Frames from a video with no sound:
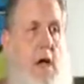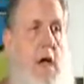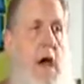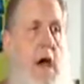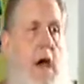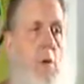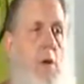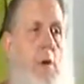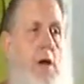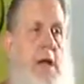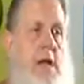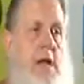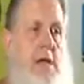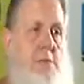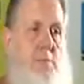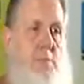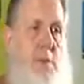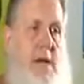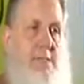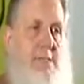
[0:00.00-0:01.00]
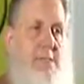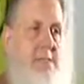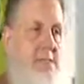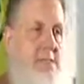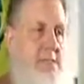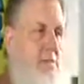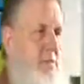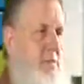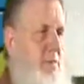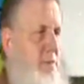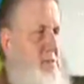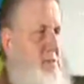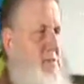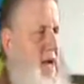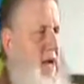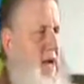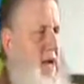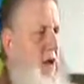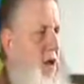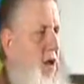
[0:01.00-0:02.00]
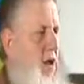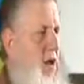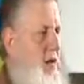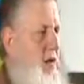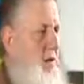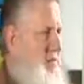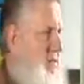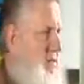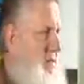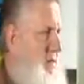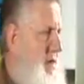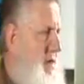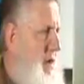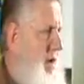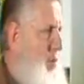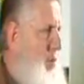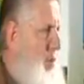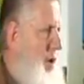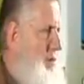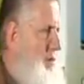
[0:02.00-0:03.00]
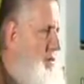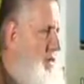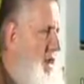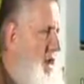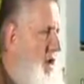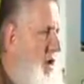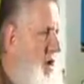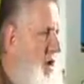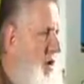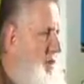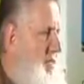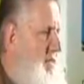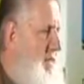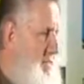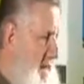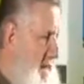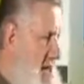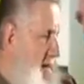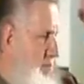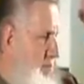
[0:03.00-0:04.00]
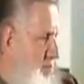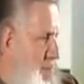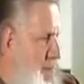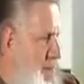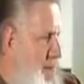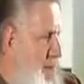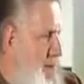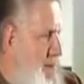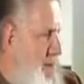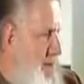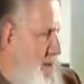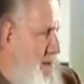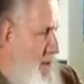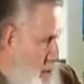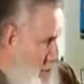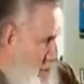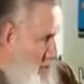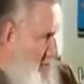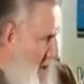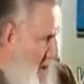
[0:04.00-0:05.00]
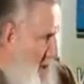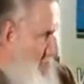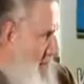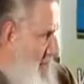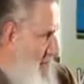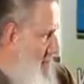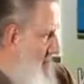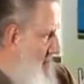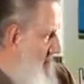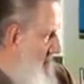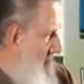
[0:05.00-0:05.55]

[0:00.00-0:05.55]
And when he gets presents from Santa Claus, and where is Santa Claus? He's up. Look what's happening.